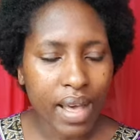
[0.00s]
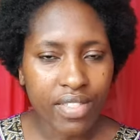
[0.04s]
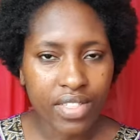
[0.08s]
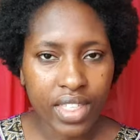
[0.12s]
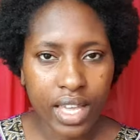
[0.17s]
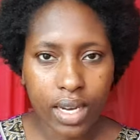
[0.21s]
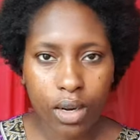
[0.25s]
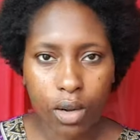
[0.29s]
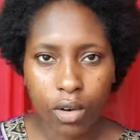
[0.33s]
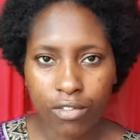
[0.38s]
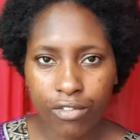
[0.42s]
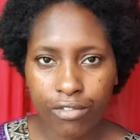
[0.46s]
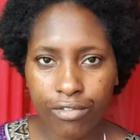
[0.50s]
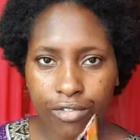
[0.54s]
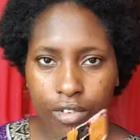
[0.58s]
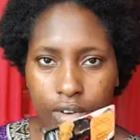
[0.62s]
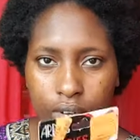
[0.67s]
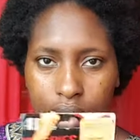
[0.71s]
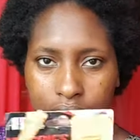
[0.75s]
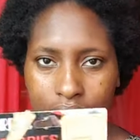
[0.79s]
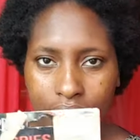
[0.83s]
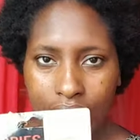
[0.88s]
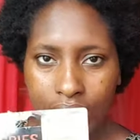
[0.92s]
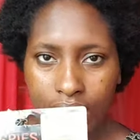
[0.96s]
and then of
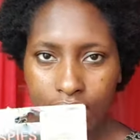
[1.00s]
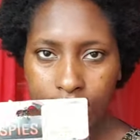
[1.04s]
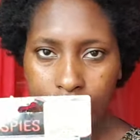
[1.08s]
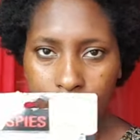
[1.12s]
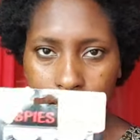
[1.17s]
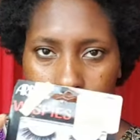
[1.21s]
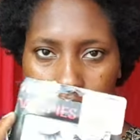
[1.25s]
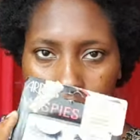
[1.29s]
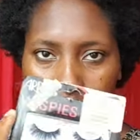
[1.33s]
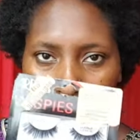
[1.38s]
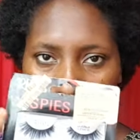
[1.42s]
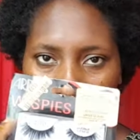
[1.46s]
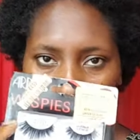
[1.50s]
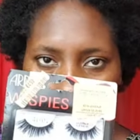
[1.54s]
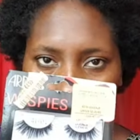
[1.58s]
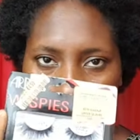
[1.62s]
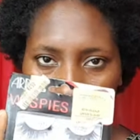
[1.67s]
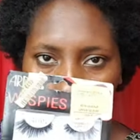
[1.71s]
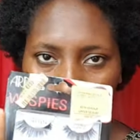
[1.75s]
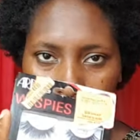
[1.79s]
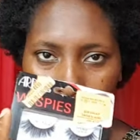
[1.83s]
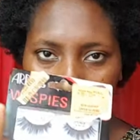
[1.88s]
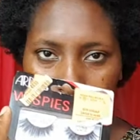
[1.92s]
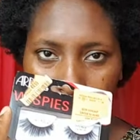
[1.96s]
course I'll
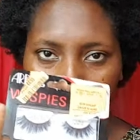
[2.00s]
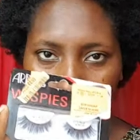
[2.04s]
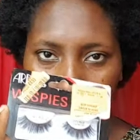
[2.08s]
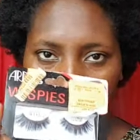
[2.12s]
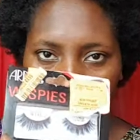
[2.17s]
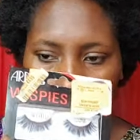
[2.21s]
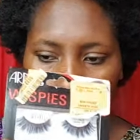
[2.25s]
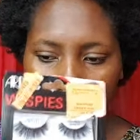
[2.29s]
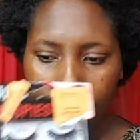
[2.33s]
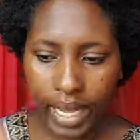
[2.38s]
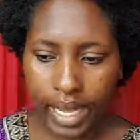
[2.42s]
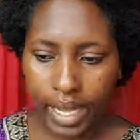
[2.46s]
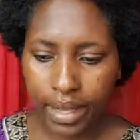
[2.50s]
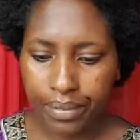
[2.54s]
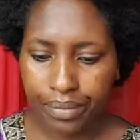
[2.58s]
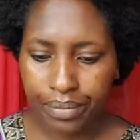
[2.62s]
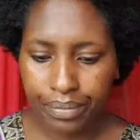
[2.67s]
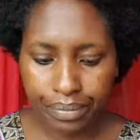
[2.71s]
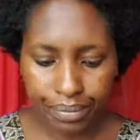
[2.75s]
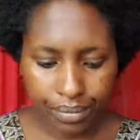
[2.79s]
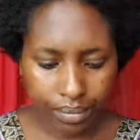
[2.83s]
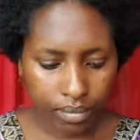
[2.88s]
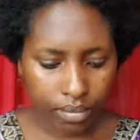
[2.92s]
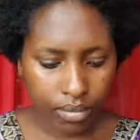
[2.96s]
nitaziweka.
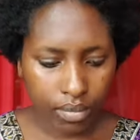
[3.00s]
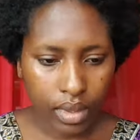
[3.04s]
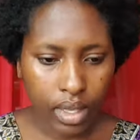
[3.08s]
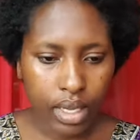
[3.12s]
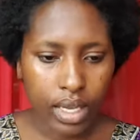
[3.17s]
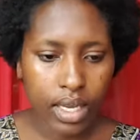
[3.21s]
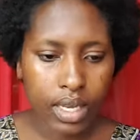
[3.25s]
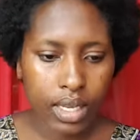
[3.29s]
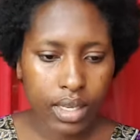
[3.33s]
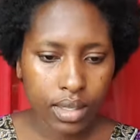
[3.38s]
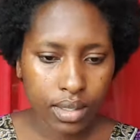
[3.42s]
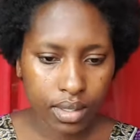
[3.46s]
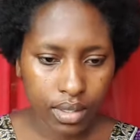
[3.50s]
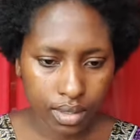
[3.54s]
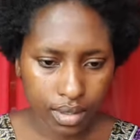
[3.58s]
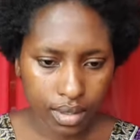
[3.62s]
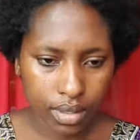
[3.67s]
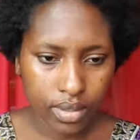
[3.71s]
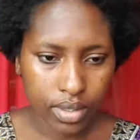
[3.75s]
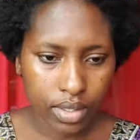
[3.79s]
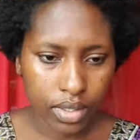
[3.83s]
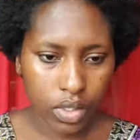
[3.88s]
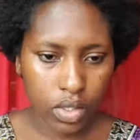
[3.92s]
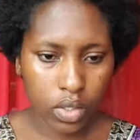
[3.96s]

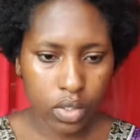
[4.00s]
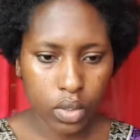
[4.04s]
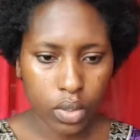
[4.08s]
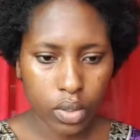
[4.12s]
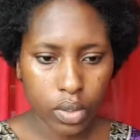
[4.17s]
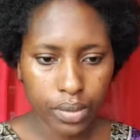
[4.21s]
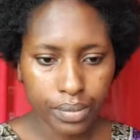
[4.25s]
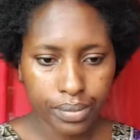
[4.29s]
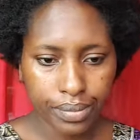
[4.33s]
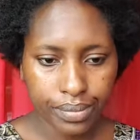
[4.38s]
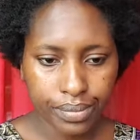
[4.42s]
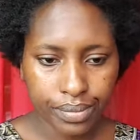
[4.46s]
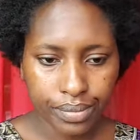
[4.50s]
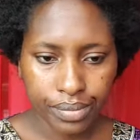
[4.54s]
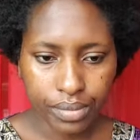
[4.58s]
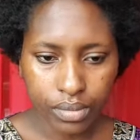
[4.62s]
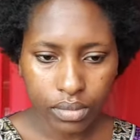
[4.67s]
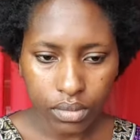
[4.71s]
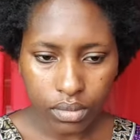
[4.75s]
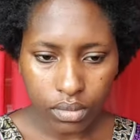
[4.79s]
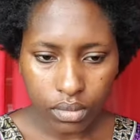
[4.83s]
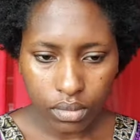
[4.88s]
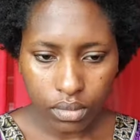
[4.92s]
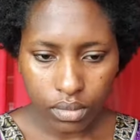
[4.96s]
So,
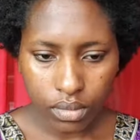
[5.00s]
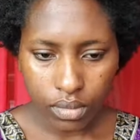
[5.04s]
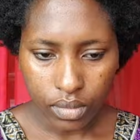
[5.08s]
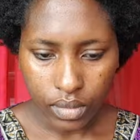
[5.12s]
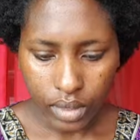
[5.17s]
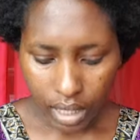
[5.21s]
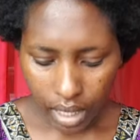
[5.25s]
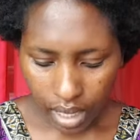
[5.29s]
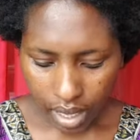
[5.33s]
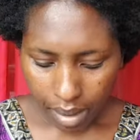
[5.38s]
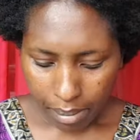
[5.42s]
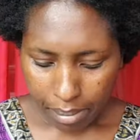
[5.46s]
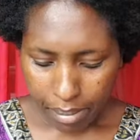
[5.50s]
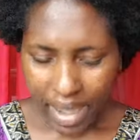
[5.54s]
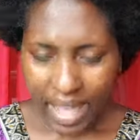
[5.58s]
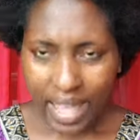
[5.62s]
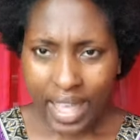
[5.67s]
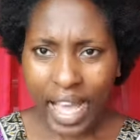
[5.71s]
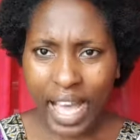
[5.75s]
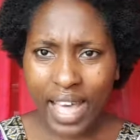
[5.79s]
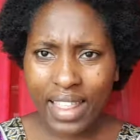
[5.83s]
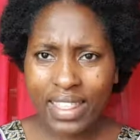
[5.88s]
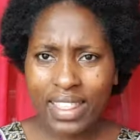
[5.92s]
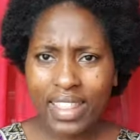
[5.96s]
my
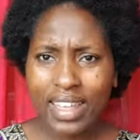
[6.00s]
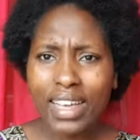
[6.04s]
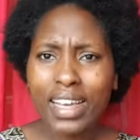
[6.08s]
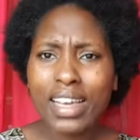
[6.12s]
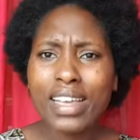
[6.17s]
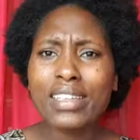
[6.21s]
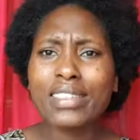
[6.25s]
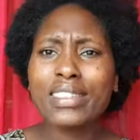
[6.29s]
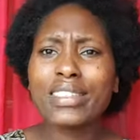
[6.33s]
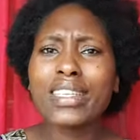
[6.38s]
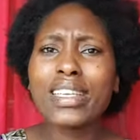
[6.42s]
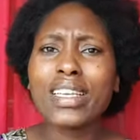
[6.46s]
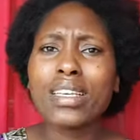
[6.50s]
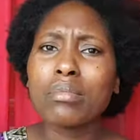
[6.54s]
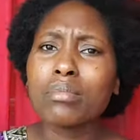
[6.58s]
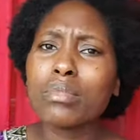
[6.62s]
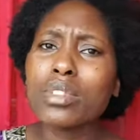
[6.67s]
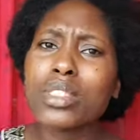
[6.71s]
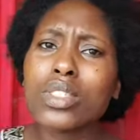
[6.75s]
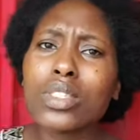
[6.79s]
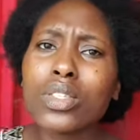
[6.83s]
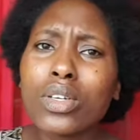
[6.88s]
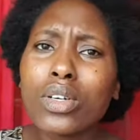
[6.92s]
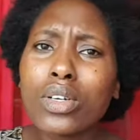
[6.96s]
other item.
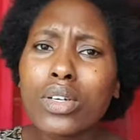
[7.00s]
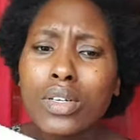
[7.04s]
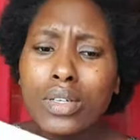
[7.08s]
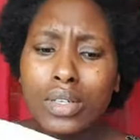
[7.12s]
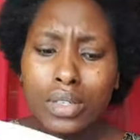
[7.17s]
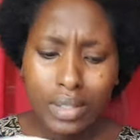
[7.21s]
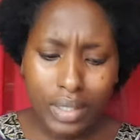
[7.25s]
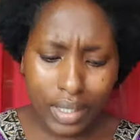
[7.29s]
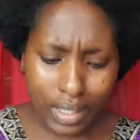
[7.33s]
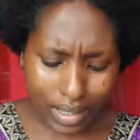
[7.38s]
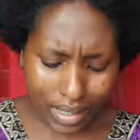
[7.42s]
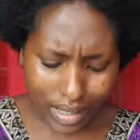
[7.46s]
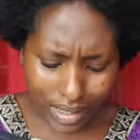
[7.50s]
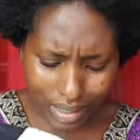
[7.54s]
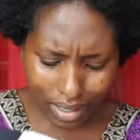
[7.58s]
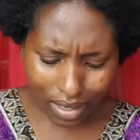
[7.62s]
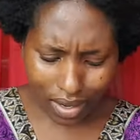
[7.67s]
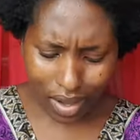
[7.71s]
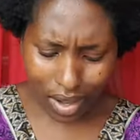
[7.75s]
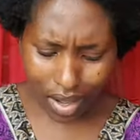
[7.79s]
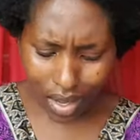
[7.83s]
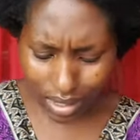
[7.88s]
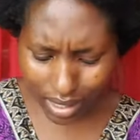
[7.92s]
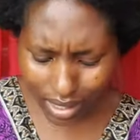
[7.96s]
So, it's
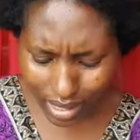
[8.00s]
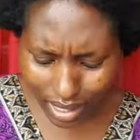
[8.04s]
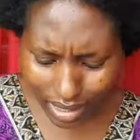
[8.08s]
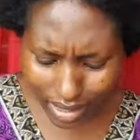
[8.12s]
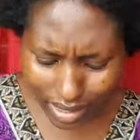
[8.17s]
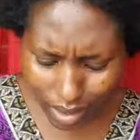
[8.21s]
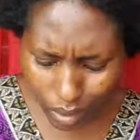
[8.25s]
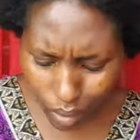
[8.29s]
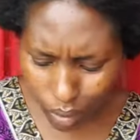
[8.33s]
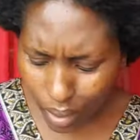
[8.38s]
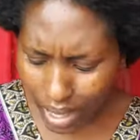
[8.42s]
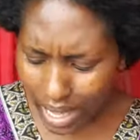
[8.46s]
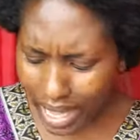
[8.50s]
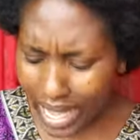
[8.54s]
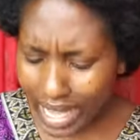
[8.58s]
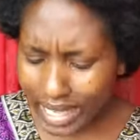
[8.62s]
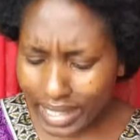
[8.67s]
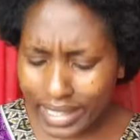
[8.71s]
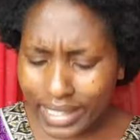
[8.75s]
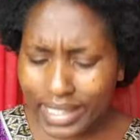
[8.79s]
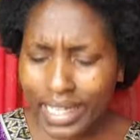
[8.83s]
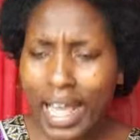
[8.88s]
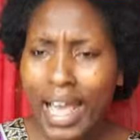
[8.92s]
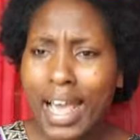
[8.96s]
cause it's
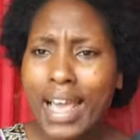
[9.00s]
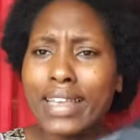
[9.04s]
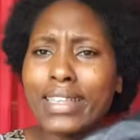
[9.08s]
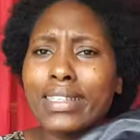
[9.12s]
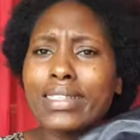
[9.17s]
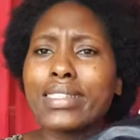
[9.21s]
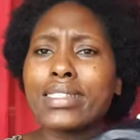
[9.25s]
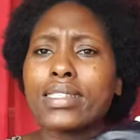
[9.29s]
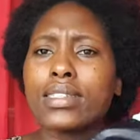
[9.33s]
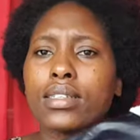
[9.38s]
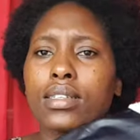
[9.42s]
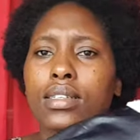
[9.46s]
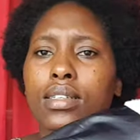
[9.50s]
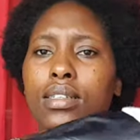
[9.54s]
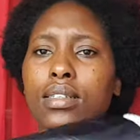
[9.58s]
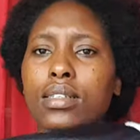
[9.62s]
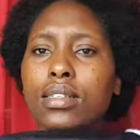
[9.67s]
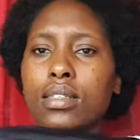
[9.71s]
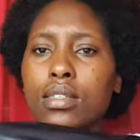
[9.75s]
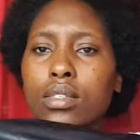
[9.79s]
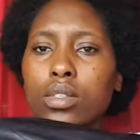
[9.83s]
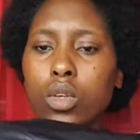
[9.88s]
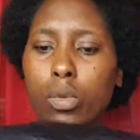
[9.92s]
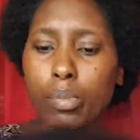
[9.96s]
winter. It's
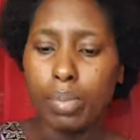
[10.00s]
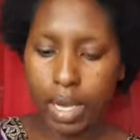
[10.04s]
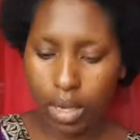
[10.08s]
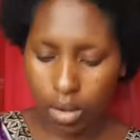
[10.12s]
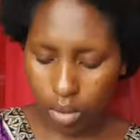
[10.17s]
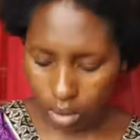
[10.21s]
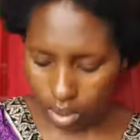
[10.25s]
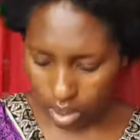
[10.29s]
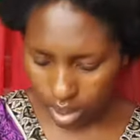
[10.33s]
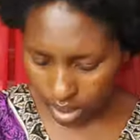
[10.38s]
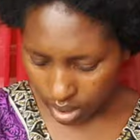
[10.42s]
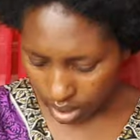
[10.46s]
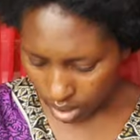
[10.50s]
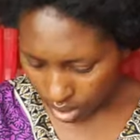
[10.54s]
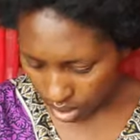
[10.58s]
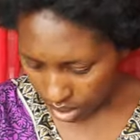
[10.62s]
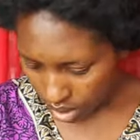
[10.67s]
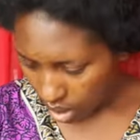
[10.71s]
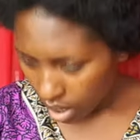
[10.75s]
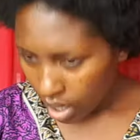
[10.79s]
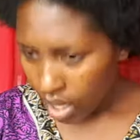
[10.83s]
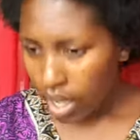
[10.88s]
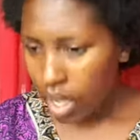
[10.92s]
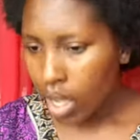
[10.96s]
super cold.
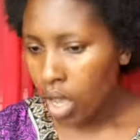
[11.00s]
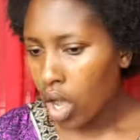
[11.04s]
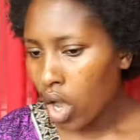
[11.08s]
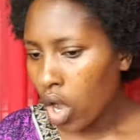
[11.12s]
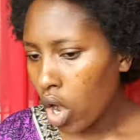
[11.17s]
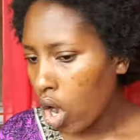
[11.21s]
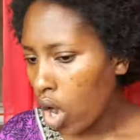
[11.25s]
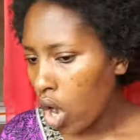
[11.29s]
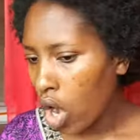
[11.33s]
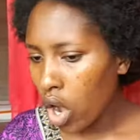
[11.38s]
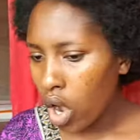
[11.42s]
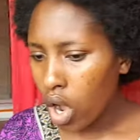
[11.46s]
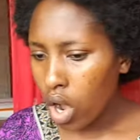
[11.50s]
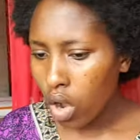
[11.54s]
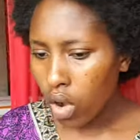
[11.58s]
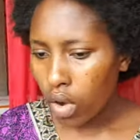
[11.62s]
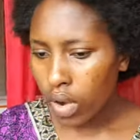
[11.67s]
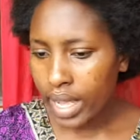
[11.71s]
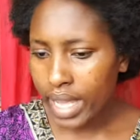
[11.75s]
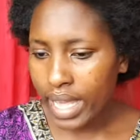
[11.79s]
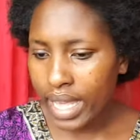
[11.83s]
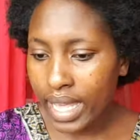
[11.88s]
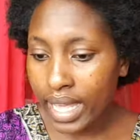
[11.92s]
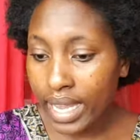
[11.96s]
Oh,
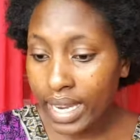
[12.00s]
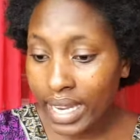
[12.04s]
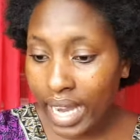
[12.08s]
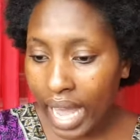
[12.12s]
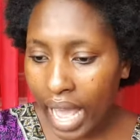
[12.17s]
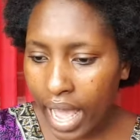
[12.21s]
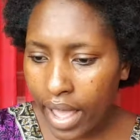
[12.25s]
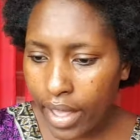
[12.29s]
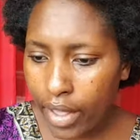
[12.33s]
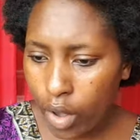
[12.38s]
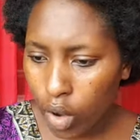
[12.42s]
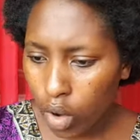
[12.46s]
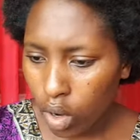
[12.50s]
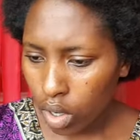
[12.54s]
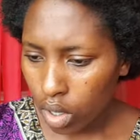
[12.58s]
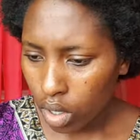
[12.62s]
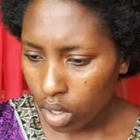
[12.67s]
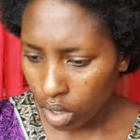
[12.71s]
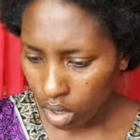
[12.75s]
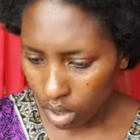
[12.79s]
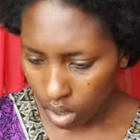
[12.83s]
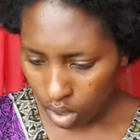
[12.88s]
hii nayo.